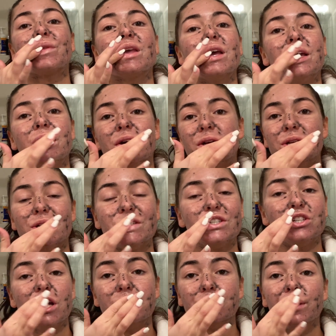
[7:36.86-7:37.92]
And it's
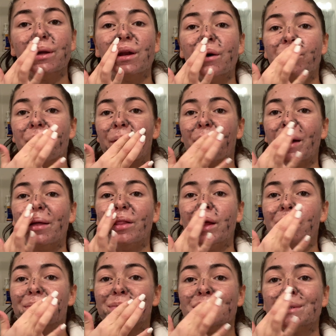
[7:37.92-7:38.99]
gentle enough on my
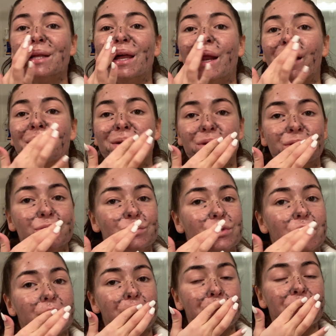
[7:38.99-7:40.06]
lips that I can use
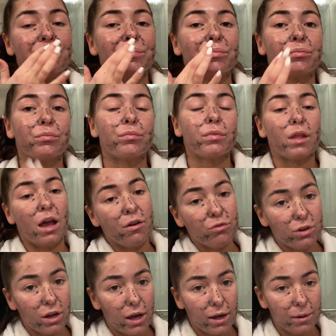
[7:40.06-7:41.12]
it every
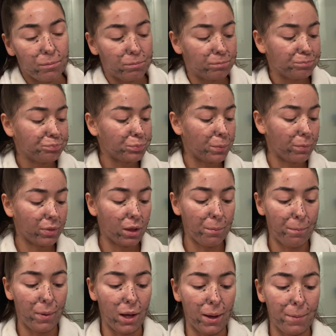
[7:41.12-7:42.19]
day,
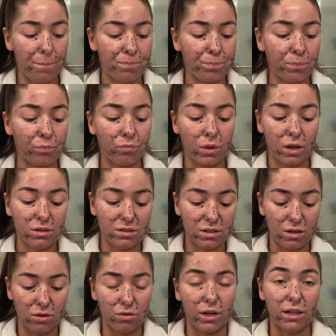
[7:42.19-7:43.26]
but
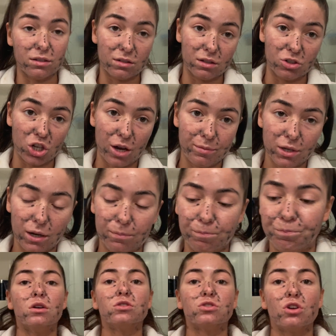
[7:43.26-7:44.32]
still gets the job done.
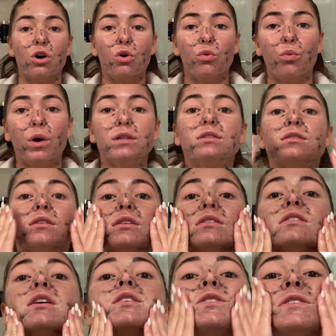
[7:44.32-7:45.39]
So once this
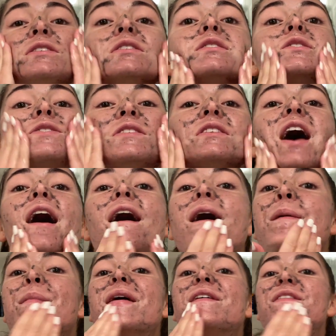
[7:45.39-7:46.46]
has sat on
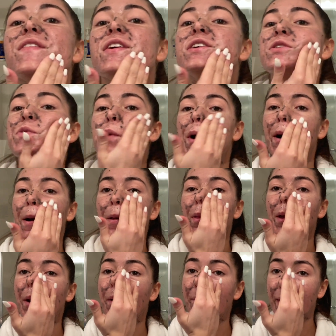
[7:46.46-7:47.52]
my face for a
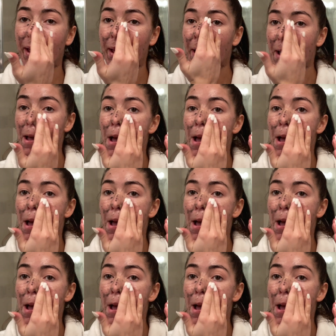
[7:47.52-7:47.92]
little bit,